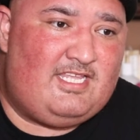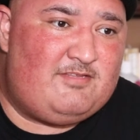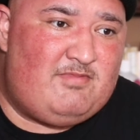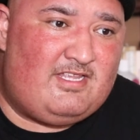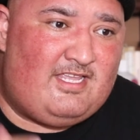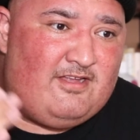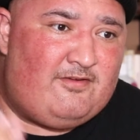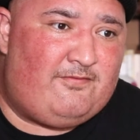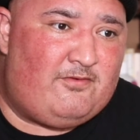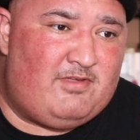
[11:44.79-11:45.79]
here
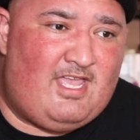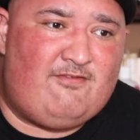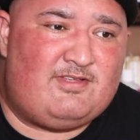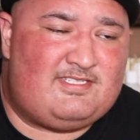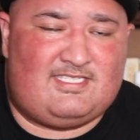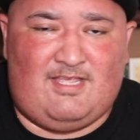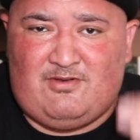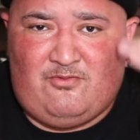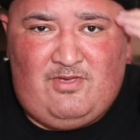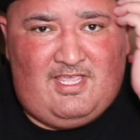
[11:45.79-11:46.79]
for me every step of
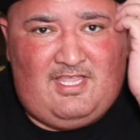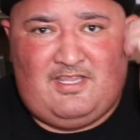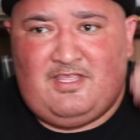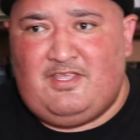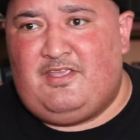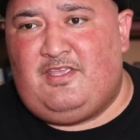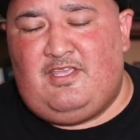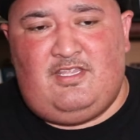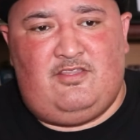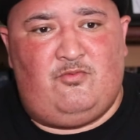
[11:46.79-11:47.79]
the way, and
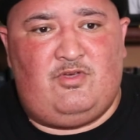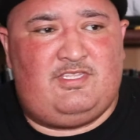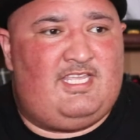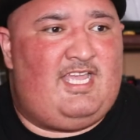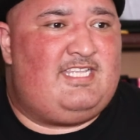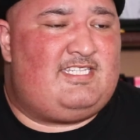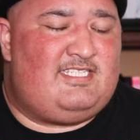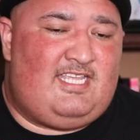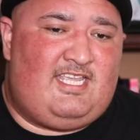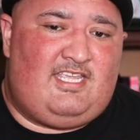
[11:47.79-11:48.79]
the one thing I used to
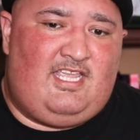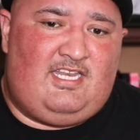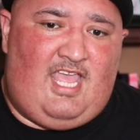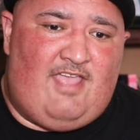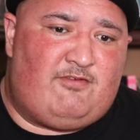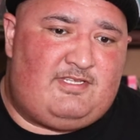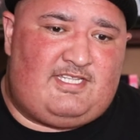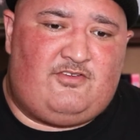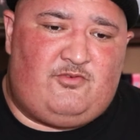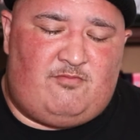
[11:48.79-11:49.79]
say in every
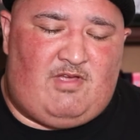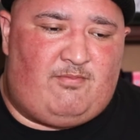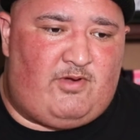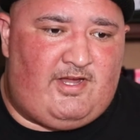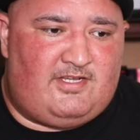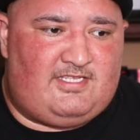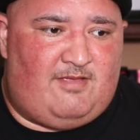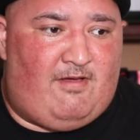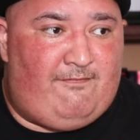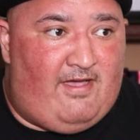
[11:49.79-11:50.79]
single one of my prayers that
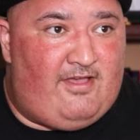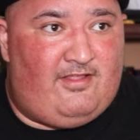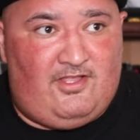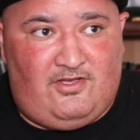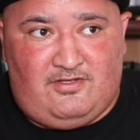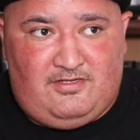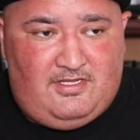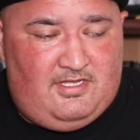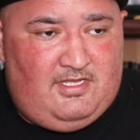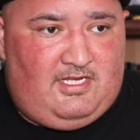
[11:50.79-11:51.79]
my father-in-law
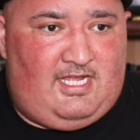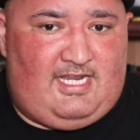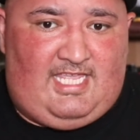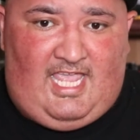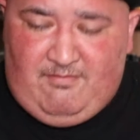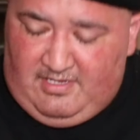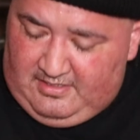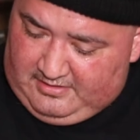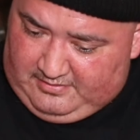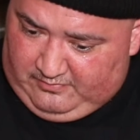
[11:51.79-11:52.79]
kind of gave me
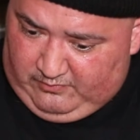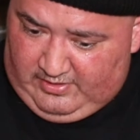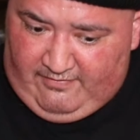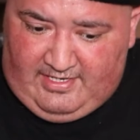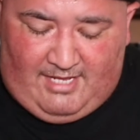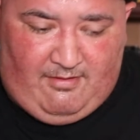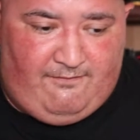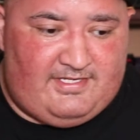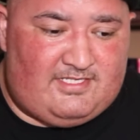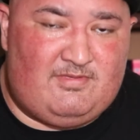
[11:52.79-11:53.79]
whenever he came and
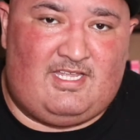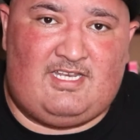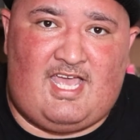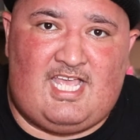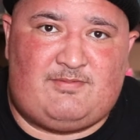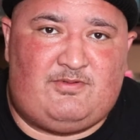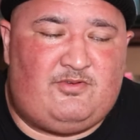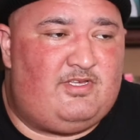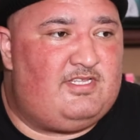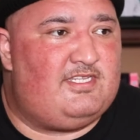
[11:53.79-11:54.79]
visited me in the hospital
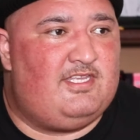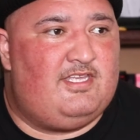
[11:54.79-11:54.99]
was,